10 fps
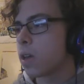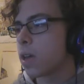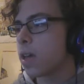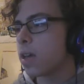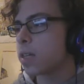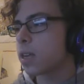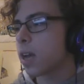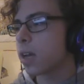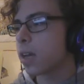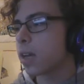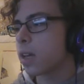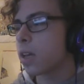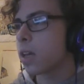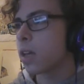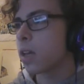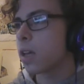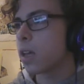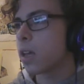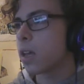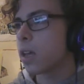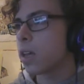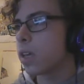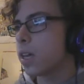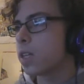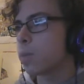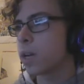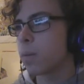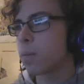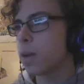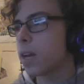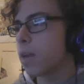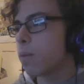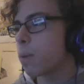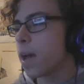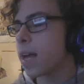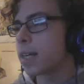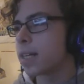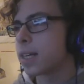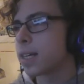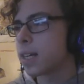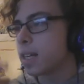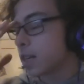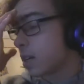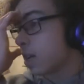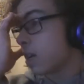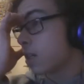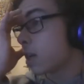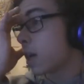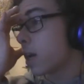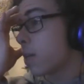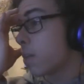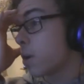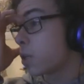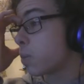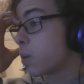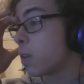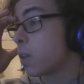Here, it's like you need to be completely prepared. It's like impossible.